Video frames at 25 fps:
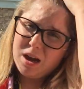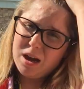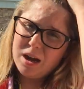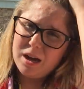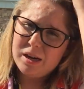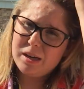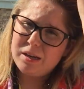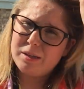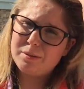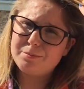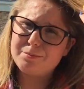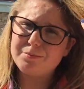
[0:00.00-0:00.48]

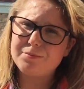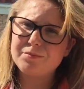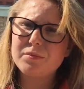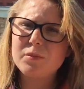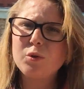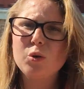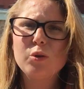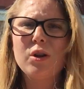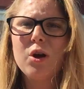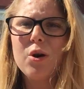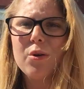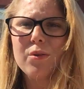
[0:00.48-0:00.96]

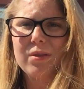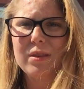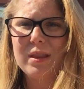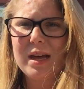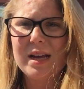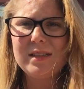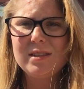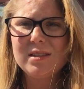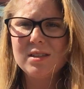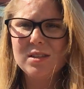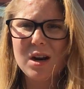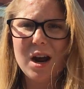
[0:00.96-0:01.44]
Well, no,
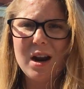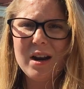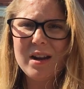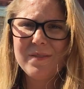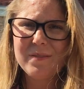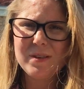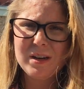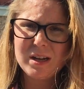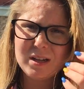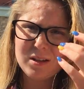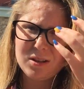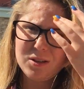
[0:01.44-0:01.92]
that's not
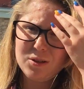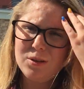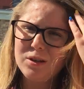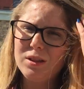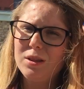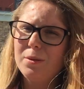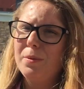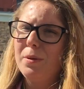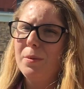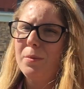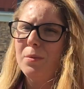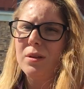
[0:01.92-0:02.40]
even
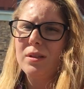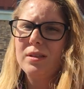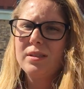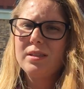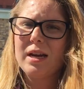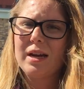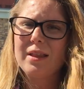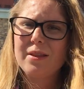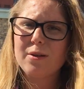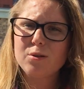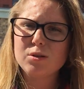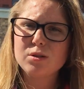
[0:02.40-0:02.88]
including the people
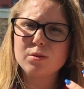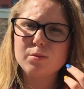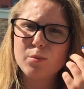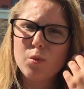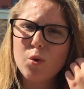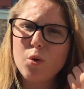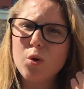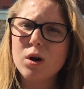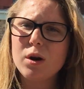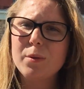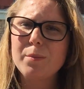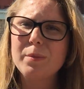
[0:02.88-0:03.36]
inside. There was
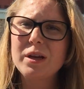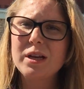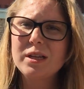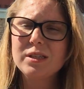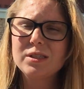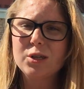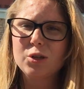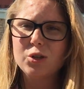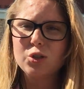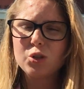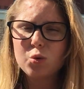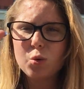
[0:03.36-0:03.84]
more
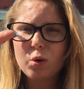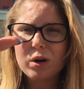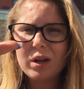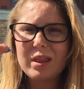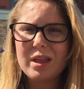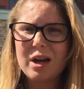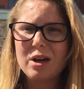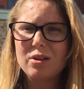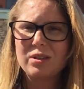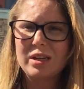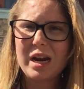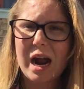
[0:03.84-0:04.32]
because there's
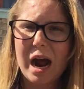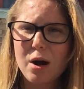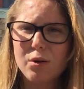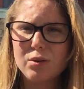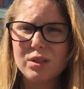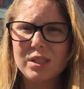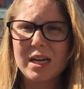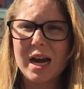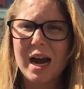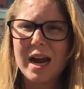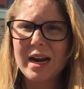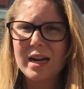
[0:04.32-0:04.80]
20,000
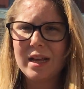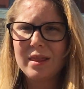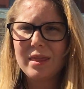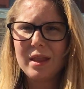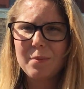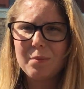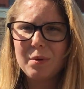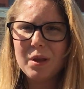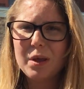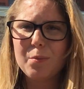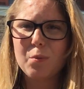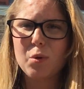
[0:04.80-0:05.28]
outside and
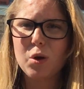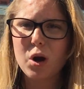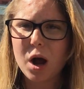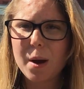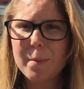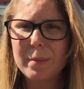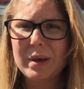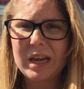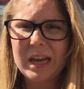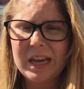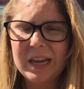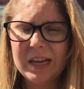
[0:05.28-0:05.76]
then people
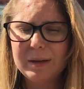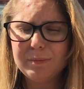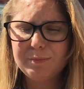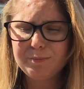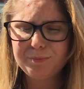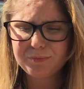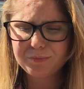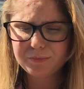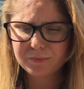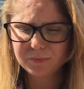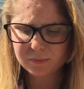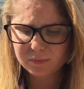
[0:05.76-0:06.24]
coming in
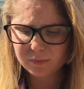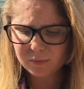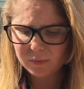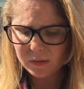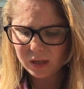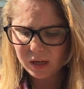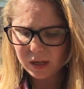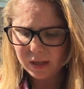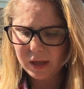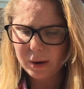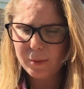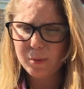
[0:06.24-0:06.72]

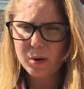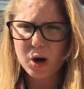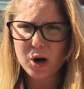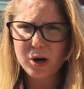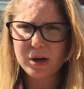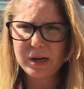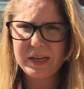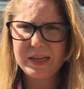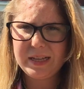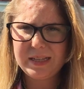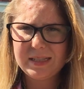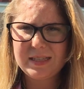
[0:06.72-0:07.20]
that were
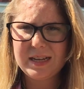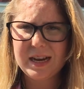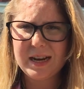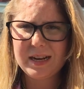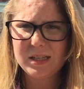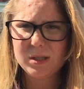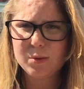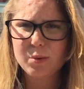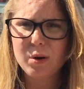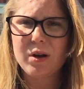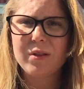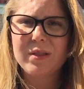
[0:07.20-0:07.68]
already
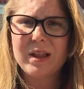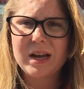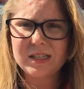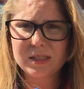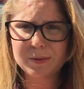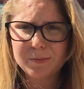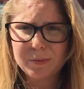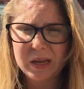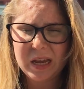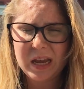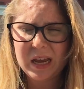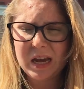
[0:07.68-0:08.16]
inside as well, and
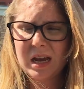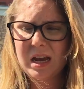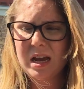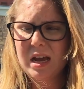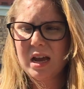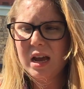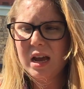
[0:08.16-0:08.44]
that's me.